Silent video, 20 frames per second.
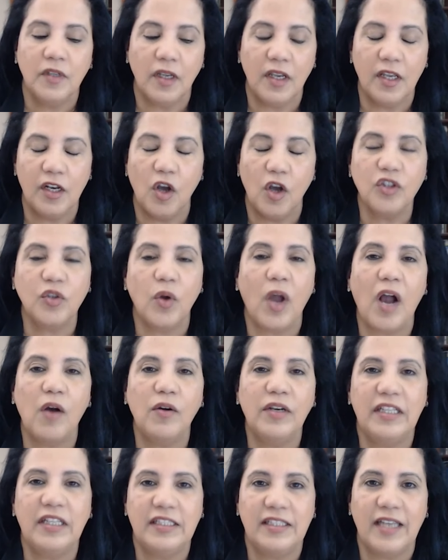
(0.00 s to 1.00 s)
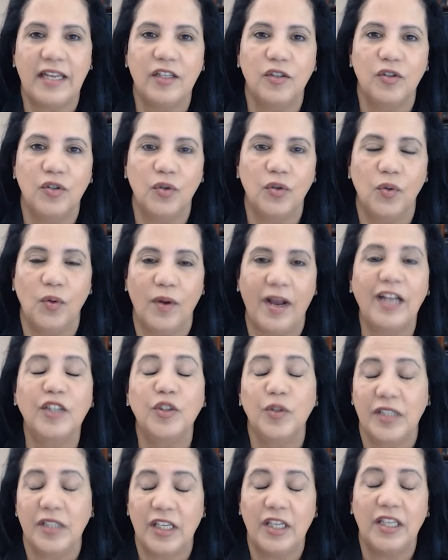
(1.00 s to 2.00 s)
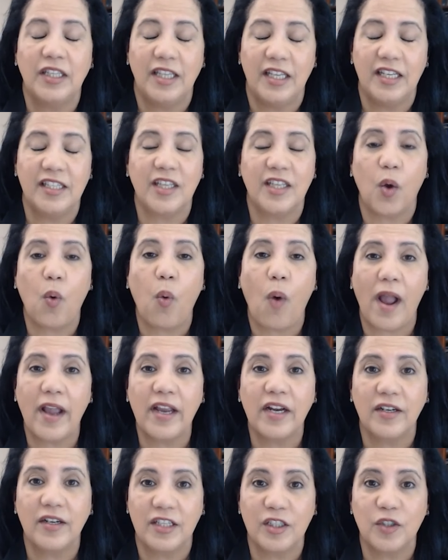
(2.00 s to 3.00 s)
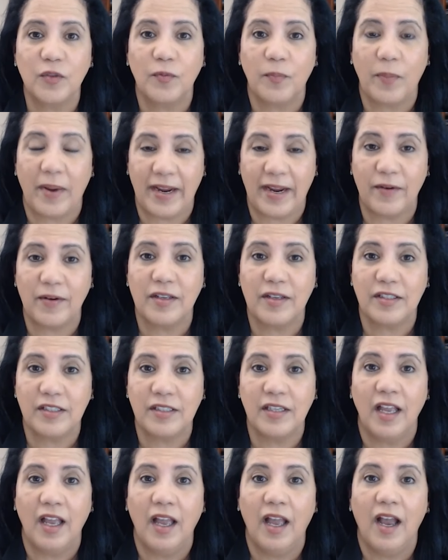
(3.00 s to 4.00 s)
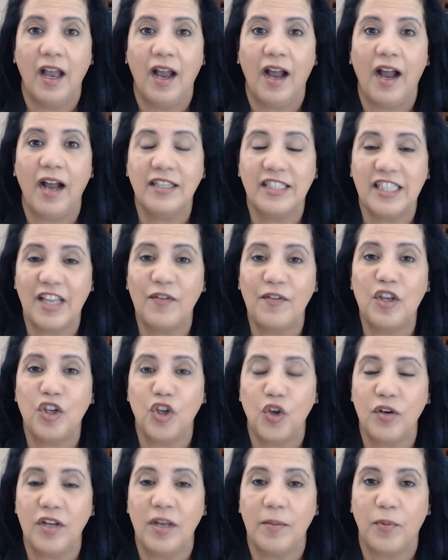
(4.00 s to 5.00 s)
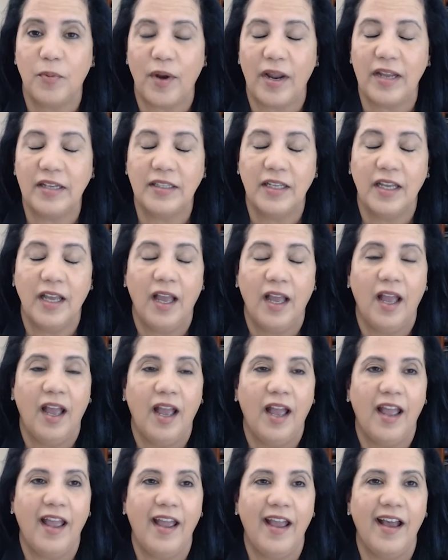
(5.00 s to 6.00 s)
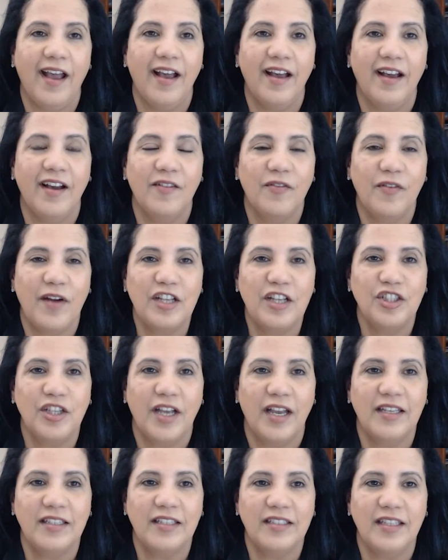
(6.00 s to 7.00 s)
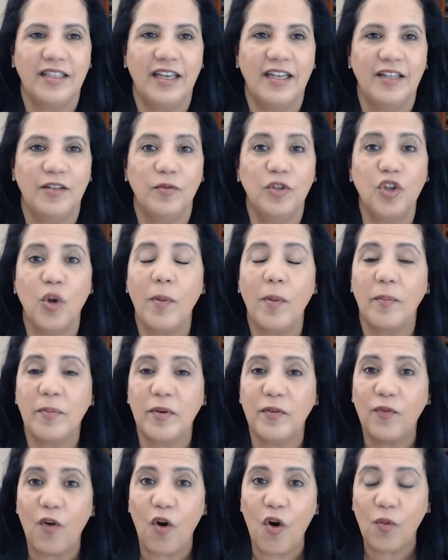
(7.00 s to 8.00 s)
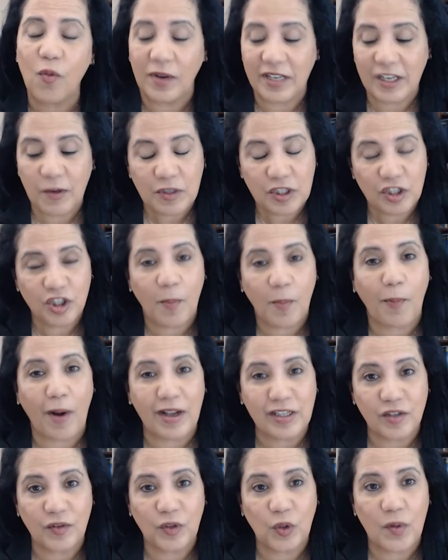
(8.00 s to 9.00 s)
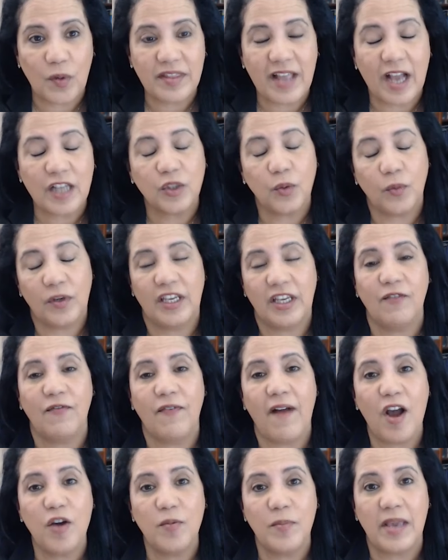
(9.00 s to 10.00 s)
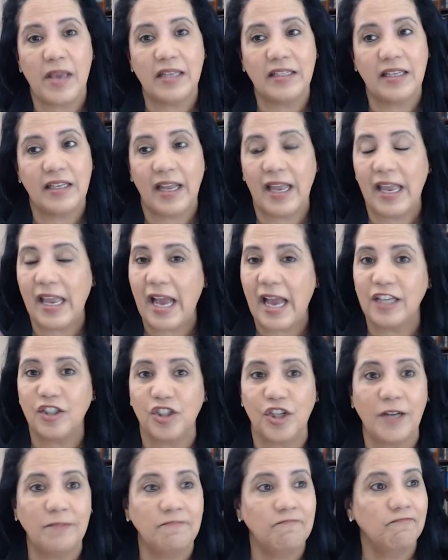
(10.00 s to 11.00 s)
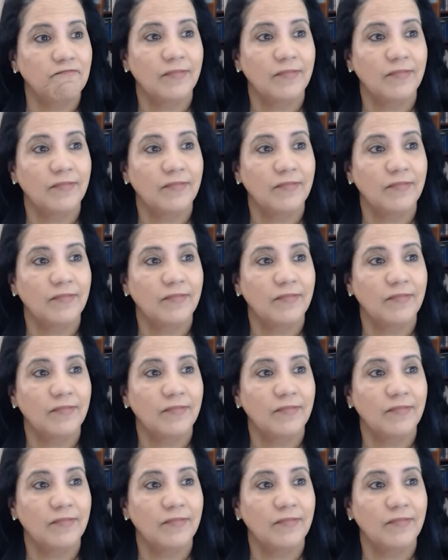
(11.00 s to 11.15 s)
you know, how he decided to actually he did is acquire his parents' uh, seven unit brand uh, franchise. And so, but before when he was in the process of doing that's when he found me and said, "Hey, Aicha."